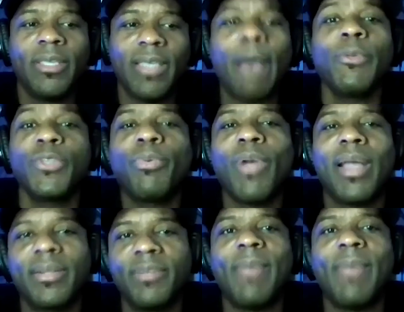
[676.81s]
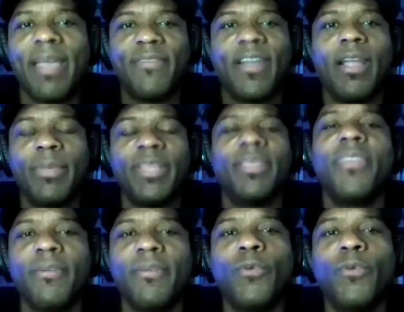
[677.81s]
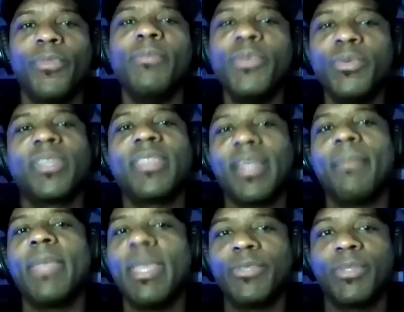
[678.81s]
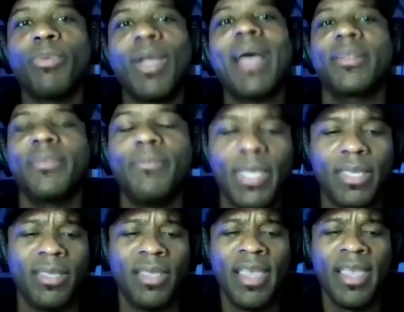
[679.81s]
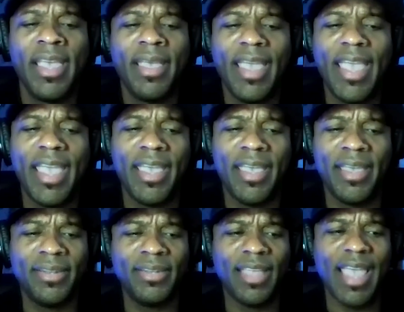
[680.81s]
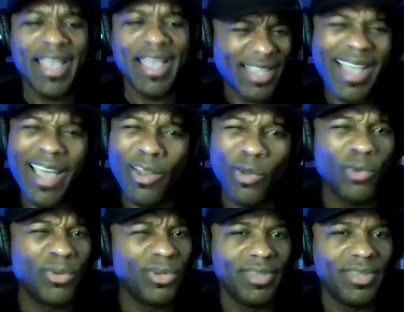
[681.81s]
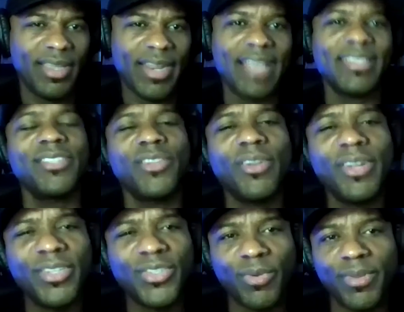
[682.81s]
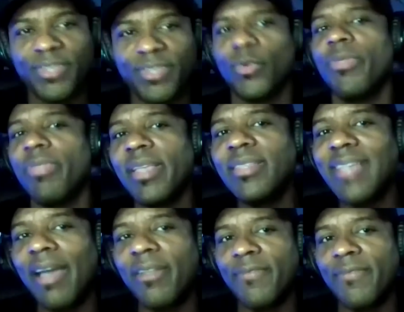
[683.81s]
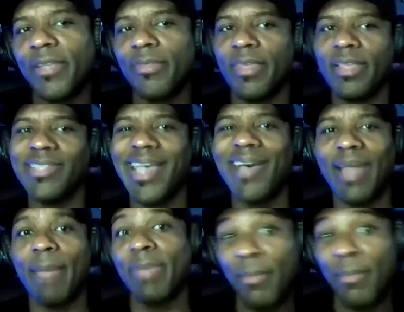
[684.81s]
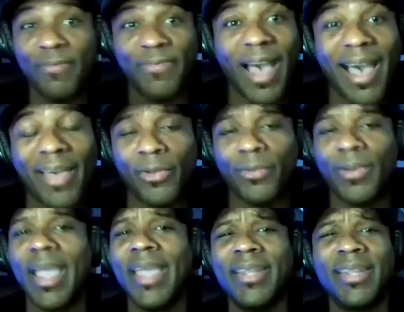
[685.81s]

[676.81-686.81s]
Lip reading: I was a product of my environment, and therefore the music that I made was a product of me. And as I got older, and as I started to sort of sort things out and figure things out, I became a father, right?